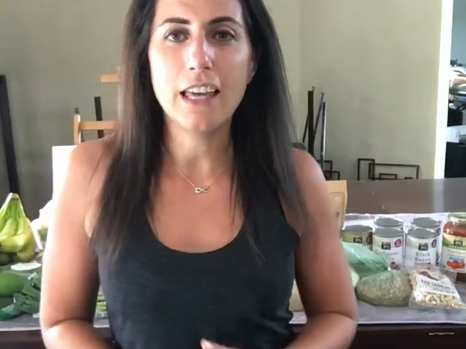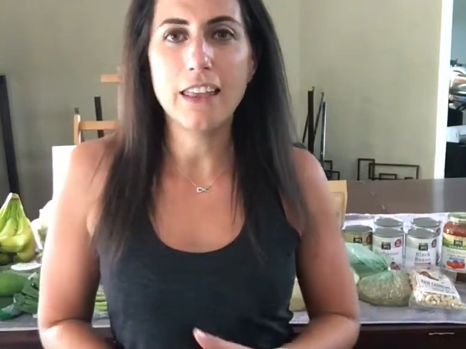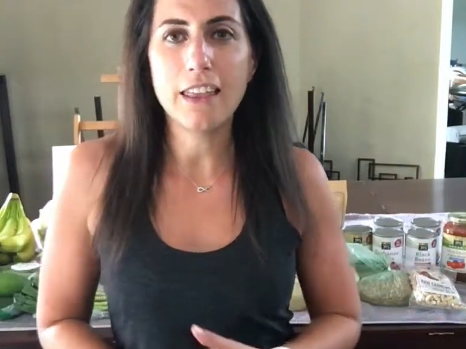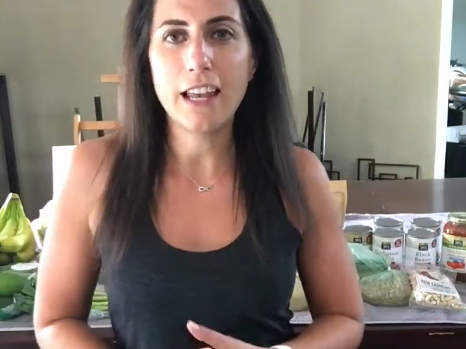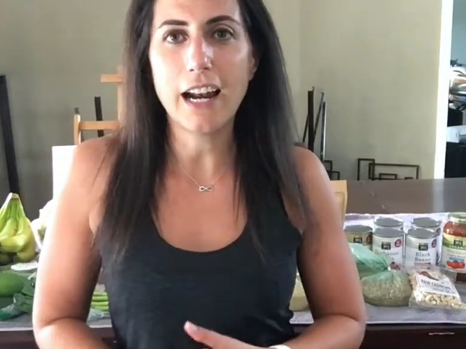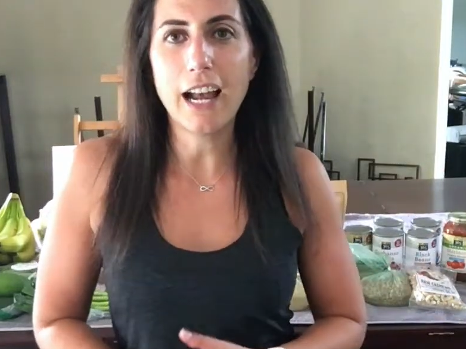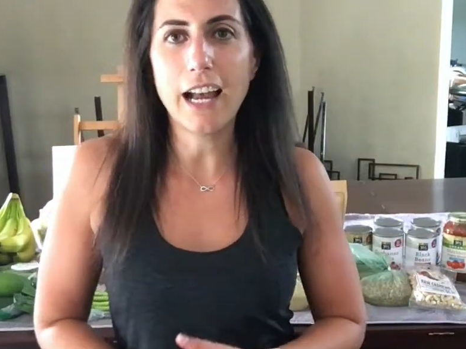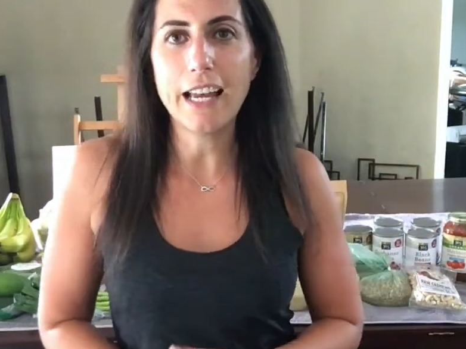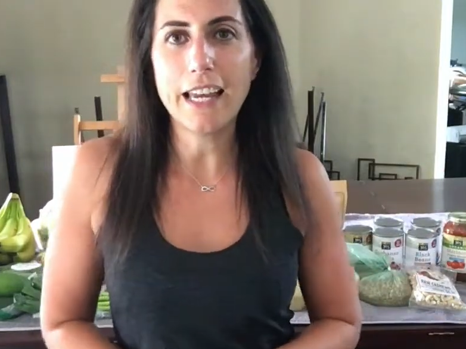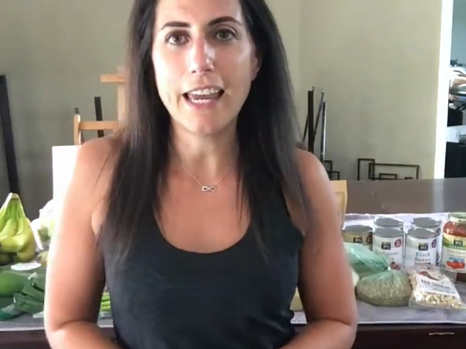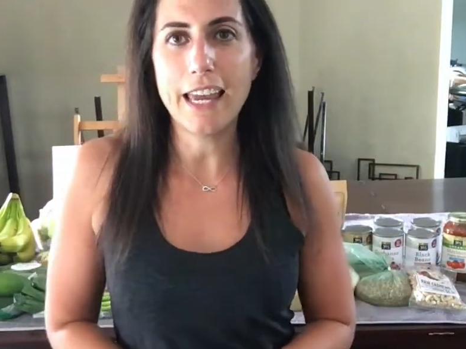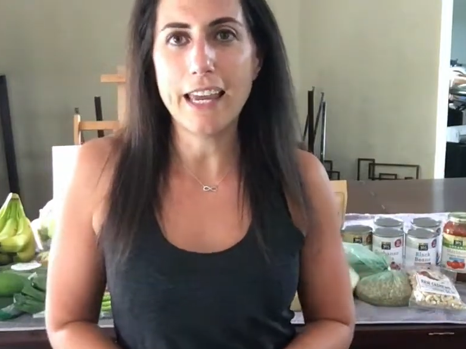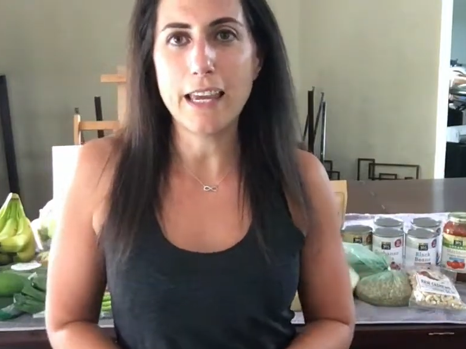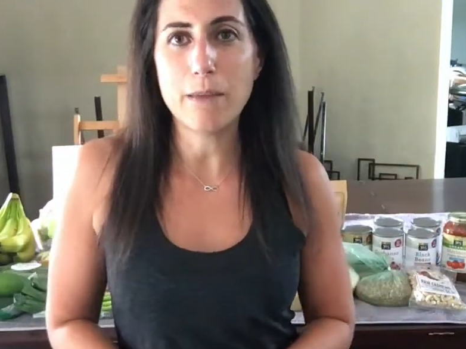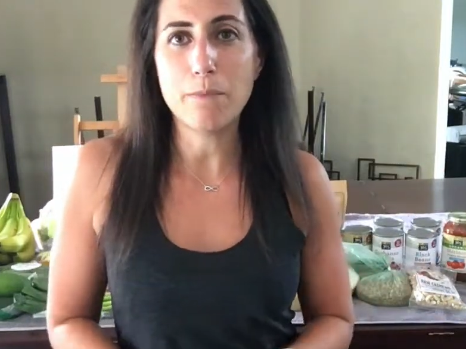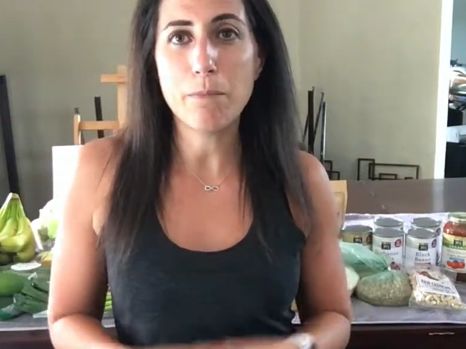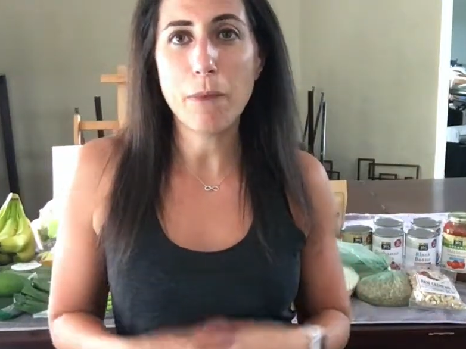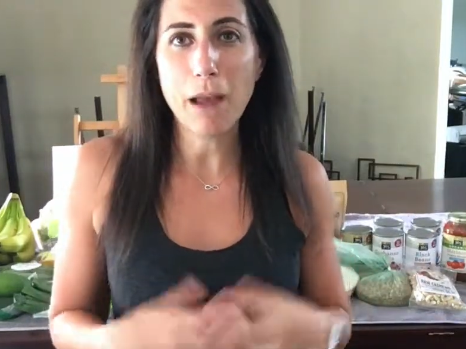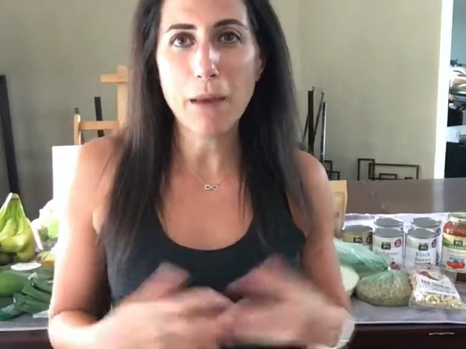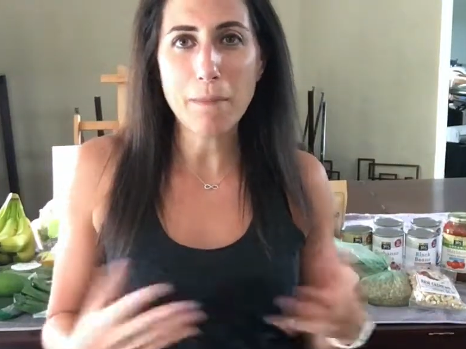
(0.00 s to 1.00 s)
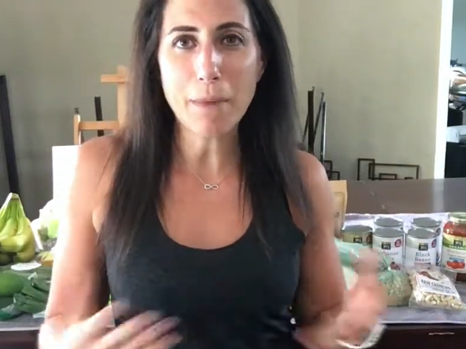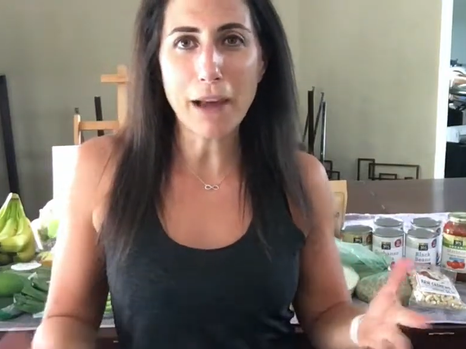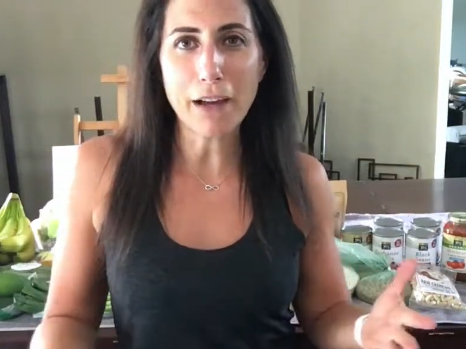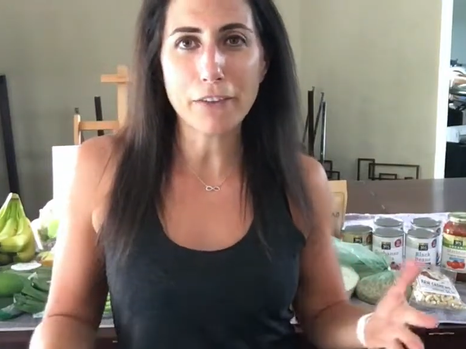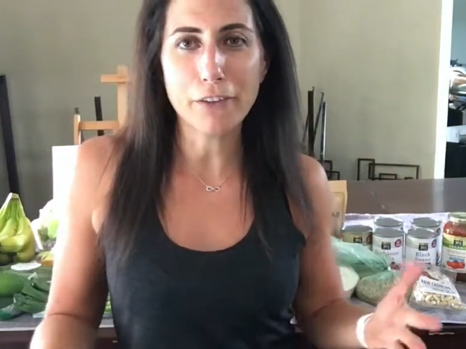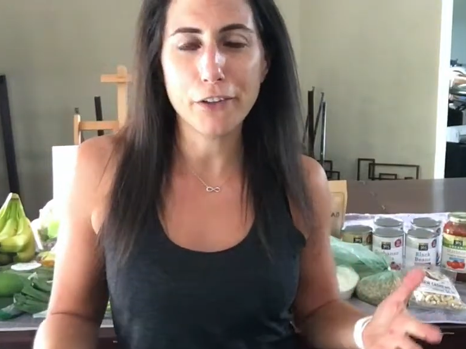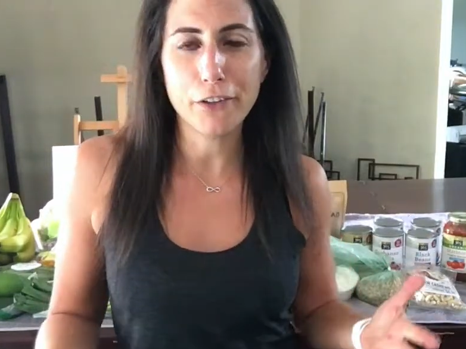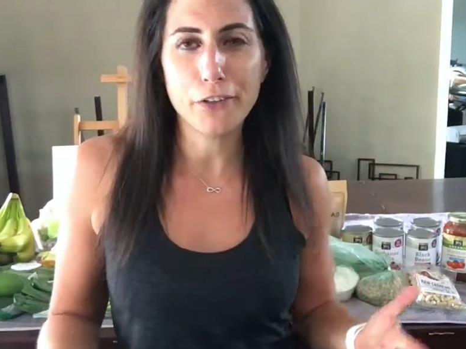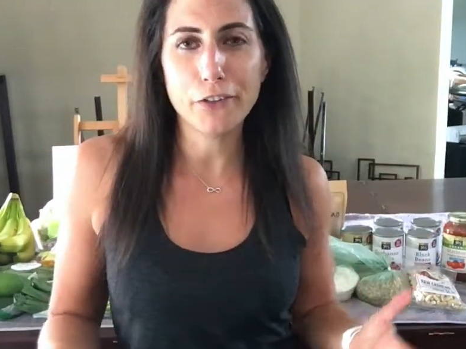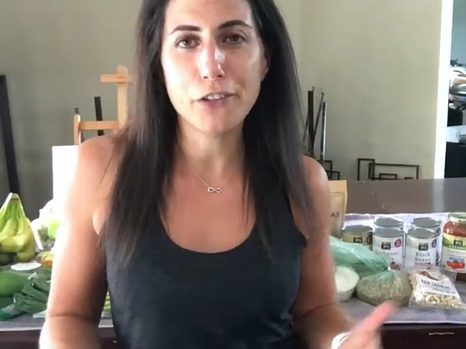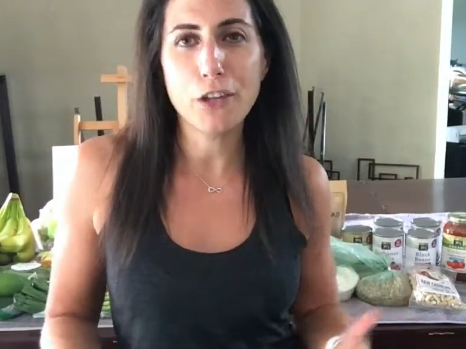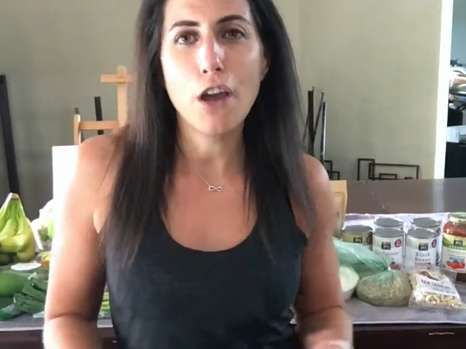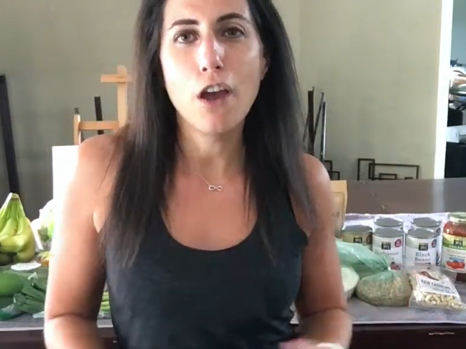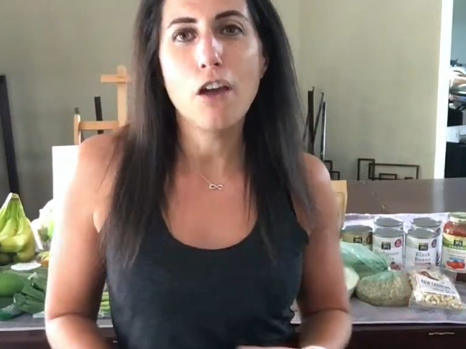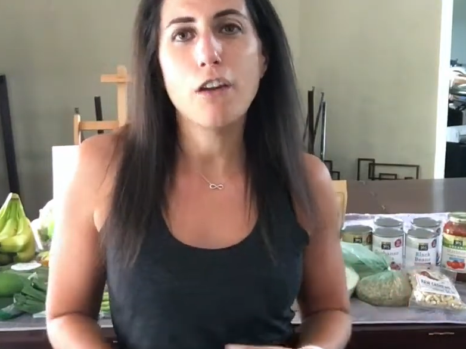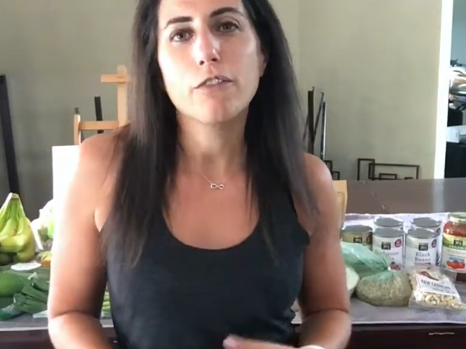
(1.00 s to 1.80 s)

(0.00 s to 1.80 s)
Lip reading: that I ate, my macros